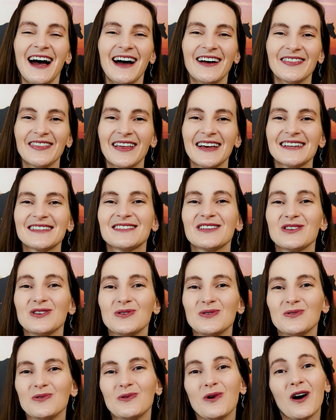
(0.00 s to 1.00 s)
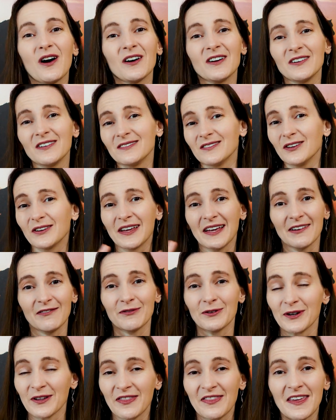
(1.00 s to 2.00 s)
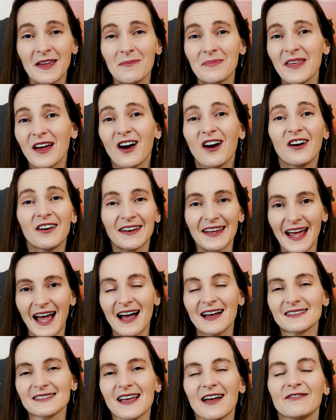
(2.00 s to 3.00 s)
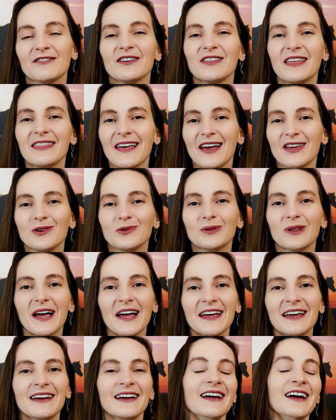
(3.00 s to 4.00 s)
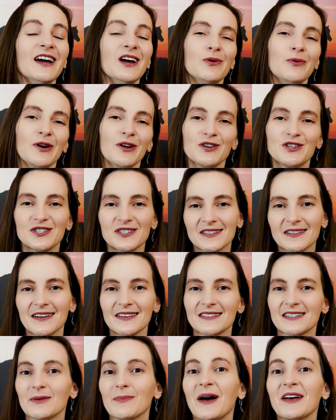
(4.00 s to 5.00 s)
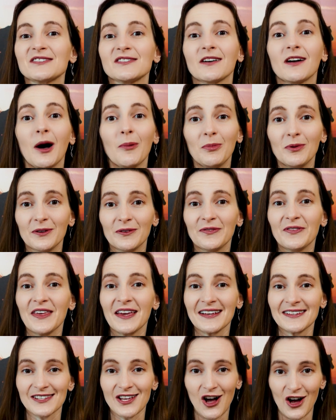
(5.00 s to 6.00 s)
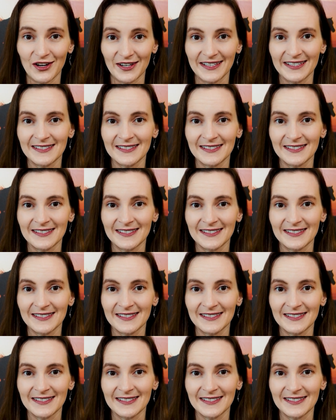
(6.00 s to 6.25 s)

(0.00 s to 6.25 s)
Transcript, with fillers: unless you are looking for a theme that already has everything that you like, or you just customize a couple of things on